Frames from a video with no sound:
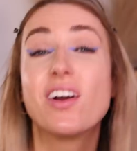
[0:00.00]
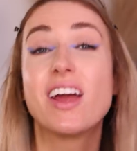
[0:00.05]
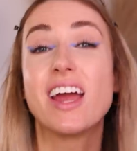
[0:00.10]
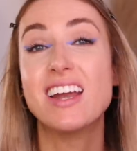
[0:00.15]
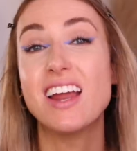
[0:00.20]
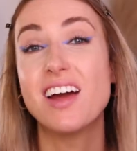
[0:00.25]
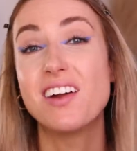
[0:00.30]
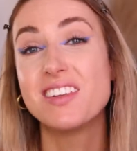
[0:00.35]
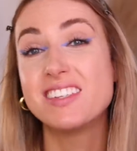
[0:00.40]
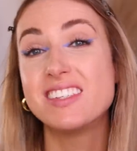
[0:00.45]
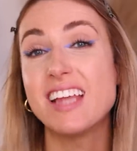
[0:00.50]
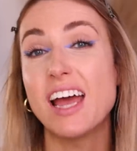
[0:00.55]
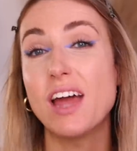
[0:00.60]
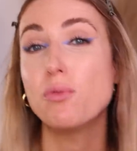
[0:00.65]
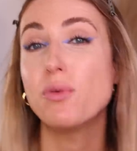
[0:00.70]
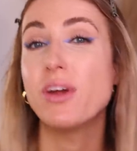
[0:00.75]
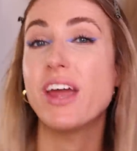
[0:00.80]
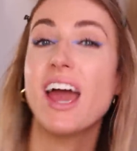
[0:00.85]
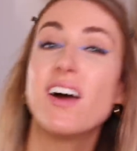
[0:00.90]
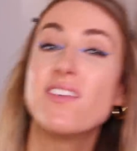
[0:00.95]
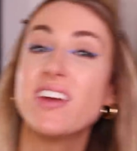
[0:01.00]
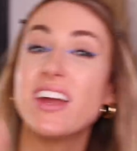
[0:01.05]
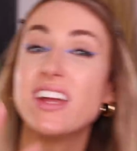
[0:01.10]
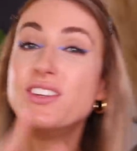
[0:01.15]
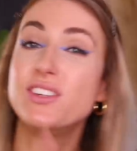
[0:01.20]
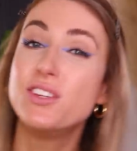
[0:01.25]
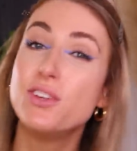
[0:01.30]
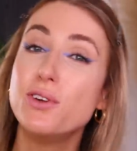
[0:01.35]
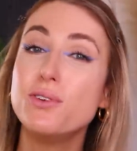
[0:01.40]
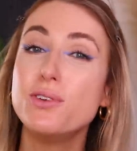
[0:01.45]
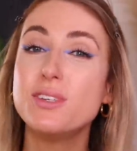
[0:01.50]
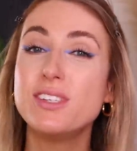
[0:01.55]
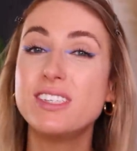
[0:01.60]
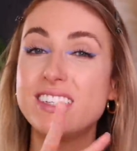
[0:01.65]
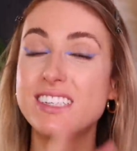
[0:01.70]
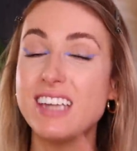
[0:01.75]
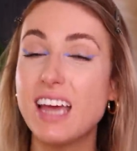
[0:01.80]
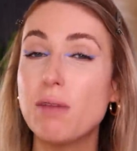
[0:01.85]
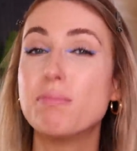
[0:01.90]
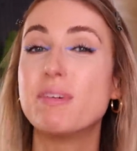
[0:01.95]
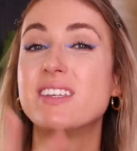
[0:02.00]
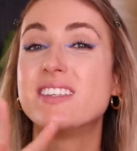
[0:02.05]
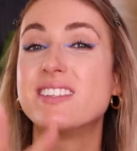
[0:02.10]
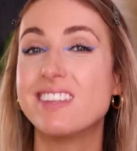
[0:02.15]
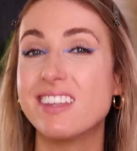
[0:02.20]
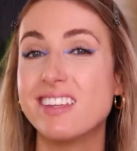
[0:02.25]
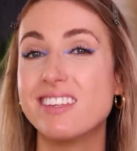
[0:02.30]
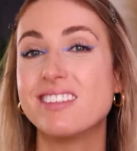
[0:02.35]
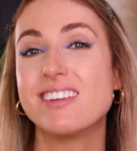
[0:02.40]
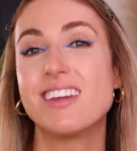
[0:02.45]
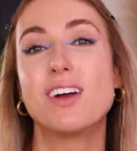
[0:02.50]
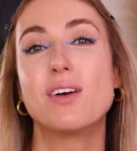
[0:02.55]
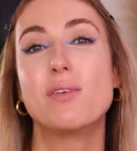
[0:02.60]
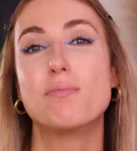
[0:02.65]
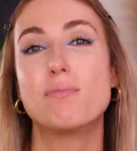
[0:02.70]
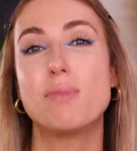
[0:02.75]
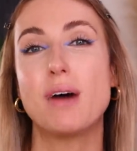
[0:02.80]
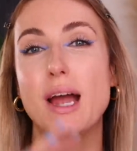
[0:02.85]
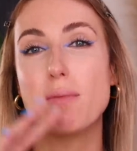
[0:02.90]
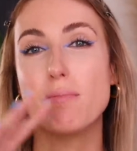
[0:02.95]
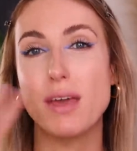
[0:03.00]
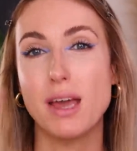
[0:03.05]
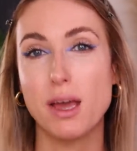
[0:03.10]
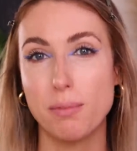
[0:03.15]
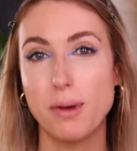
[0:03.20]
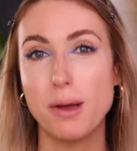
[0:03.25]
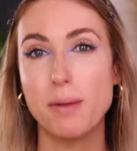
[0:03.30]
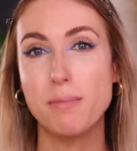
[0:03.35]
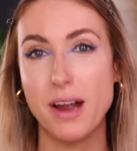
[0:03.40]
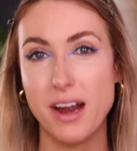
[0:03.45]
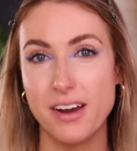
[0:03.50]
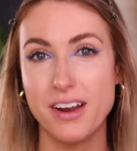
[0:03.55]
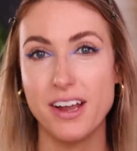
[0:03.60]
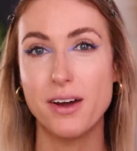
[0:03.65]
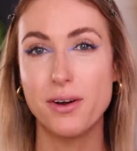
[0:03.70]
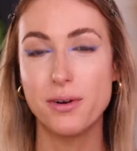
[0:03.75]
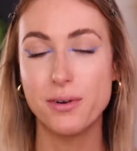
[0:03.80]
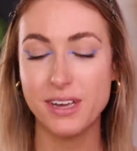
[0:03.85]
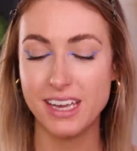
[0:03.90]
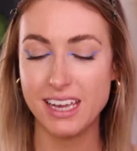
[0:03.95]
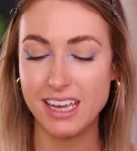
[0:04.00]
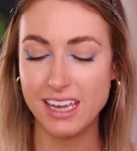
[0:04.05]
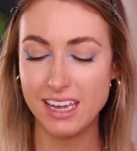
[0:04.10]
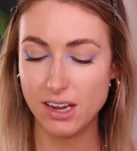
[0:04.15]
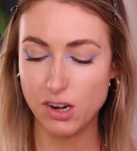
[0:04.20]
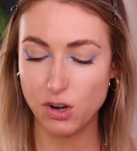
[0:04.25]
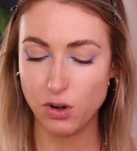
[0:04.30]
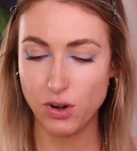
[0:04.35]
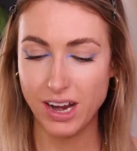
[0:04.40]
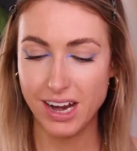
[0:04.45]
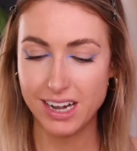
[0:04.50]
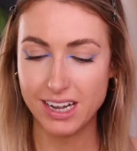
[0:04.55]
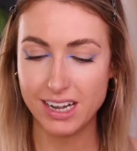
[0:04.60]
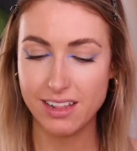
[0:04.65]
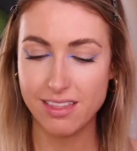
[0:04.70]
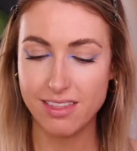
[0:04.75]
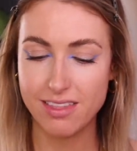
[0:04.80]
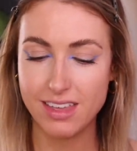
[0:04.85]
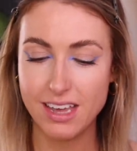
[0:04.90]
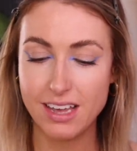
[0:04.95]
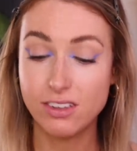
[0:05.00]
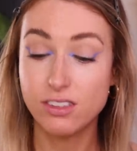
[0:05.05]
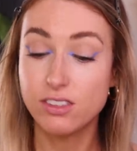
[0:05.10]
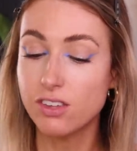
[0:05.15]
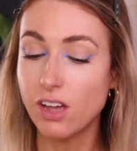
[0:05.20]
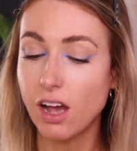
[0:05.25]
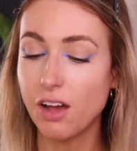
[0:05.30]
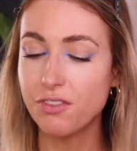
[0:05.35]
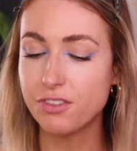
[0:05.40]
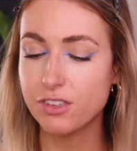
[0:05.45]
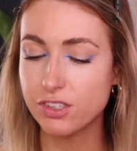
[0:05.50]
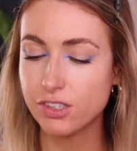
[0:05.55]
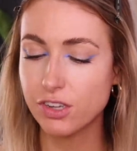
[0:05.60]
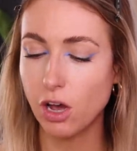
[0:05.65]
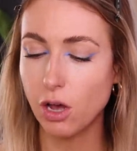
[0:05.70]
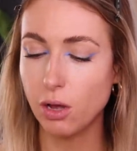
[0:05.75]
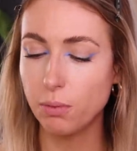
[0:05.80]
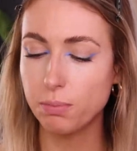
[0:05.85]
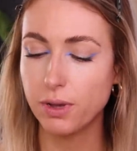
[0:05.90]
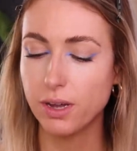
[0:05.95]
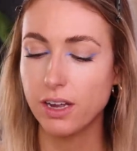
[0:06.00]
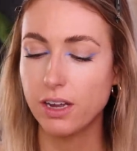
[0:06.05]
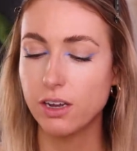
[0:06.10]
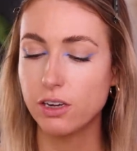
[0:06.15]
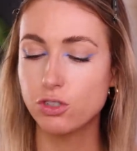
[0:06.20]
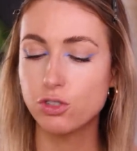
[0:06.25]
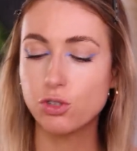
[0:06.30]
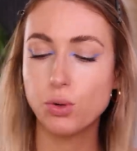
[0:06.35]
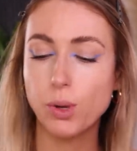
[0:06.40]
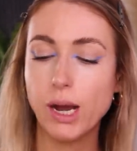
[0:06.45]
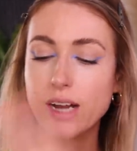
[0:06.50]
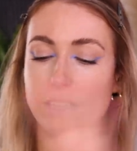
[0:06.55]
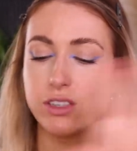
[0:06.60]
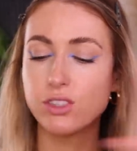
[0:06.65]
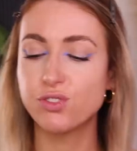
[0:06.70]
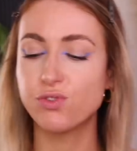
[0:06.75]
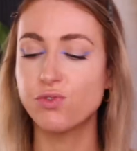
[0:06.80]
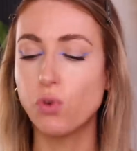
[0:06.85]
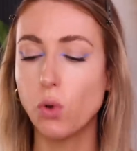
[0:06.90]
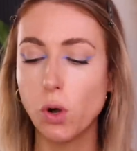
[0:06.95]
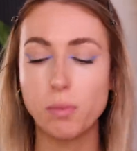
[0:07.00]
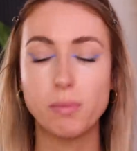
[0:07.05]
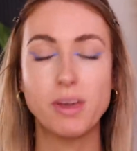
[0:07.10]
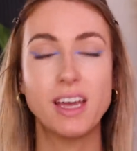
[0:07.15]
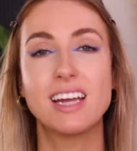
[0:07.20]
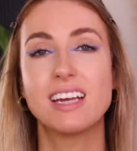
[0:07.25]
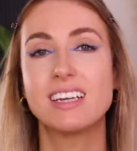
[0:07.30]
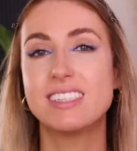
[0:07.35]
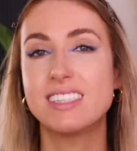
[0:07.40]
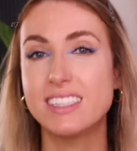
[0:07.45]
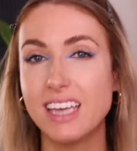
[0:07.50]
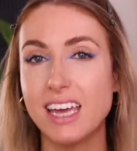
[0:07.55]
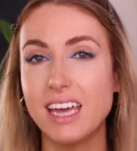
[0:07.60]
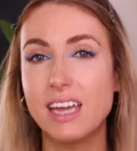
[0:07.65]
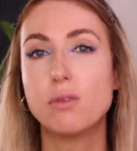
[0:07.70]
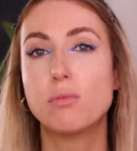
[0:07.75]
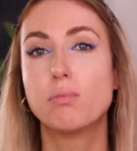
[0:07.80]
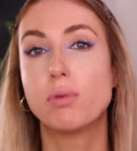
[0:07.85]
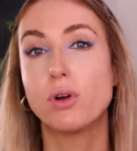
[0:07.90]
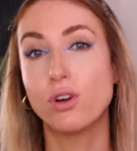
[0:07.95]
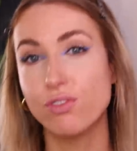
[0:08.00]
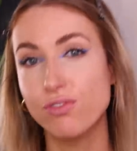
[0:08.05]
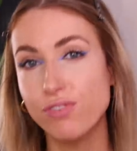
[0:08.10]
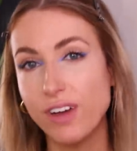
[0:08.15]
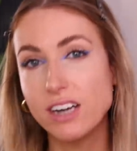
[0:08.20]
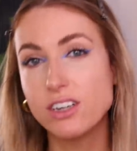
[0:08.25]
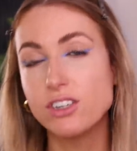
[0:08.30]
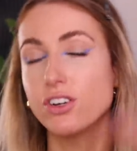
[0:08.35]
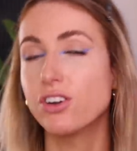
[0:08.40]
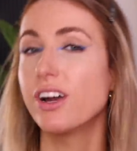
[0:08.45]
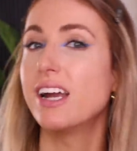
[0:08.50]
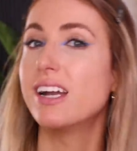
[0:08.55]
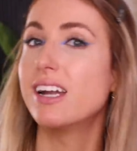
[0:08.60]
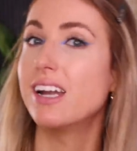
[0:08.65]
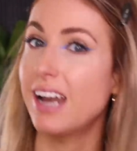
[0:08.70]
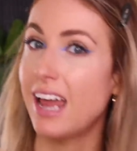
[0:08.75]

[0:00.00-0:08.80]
Okay, now to set, we have a two-step system by Makeup by Mario. He created the Soft Sculpt Transforming Skin Perfector and